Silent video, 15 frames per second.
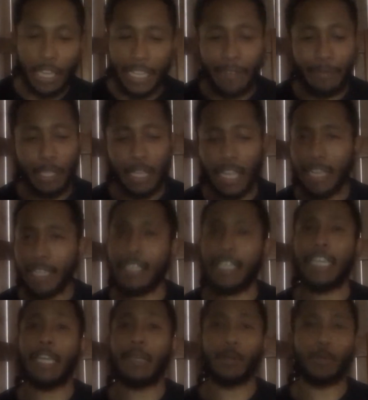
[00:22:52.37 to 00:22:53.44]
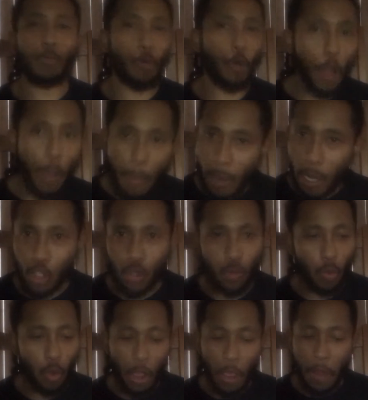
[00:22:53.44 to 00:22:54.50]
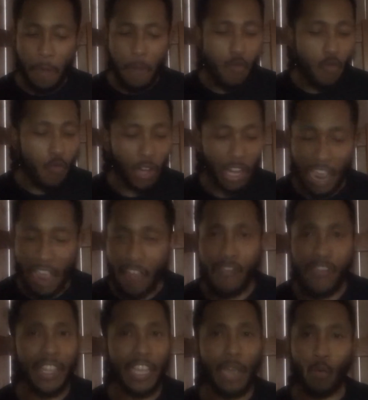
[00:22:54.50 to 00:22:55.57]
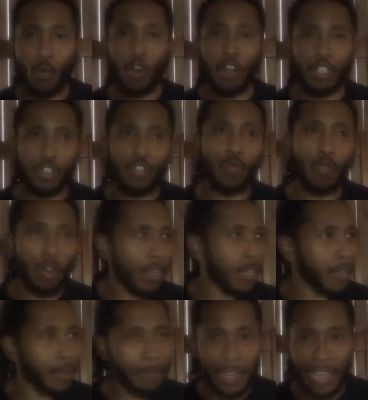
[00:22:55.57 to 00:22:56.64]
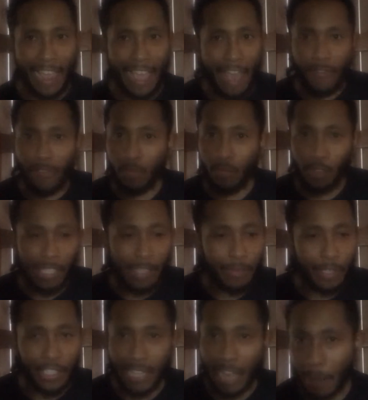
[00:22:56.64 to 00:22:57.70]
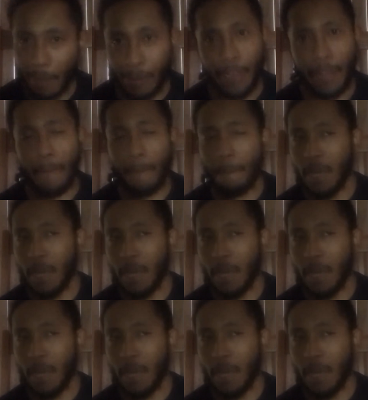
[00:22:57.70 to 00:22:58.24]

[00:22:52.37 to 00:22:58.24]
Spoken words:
They've been letting teams pretty much run whatever they want to on them. They haven't really been stopping it.